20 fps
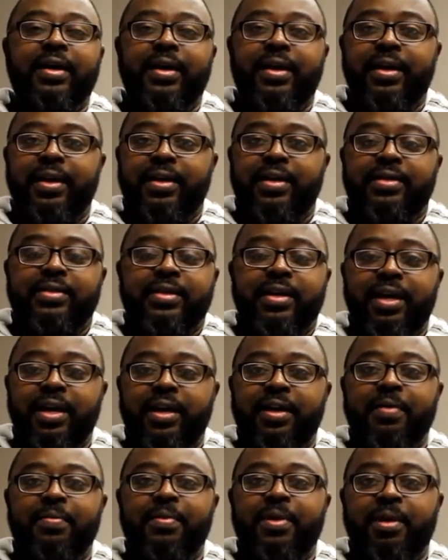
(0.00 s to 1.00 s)

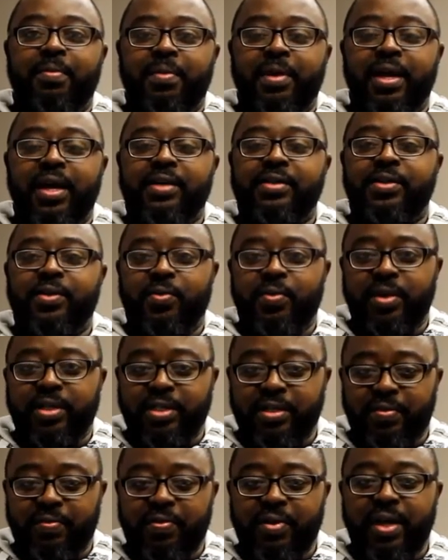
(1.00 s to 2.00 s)
anytime anybody asks you a
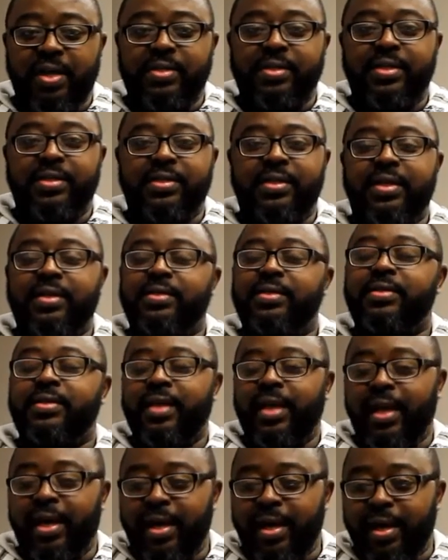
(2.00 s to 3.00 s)
question, if your answer is yes,
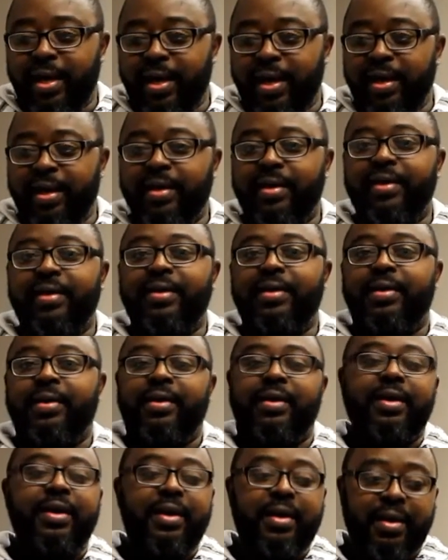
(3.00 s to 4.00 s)
just say
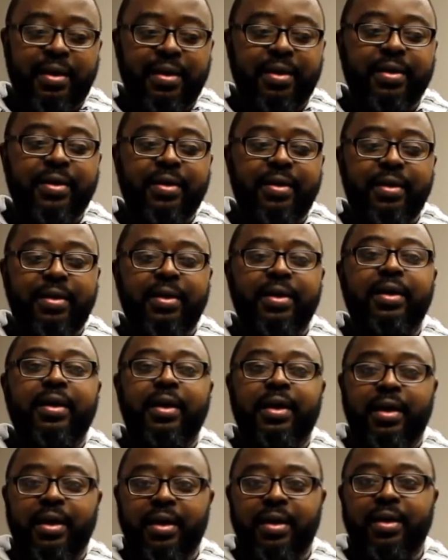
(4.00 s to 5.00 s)

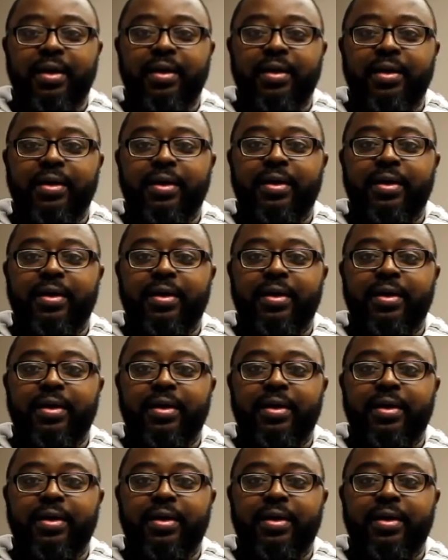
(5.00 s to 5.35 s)
eh.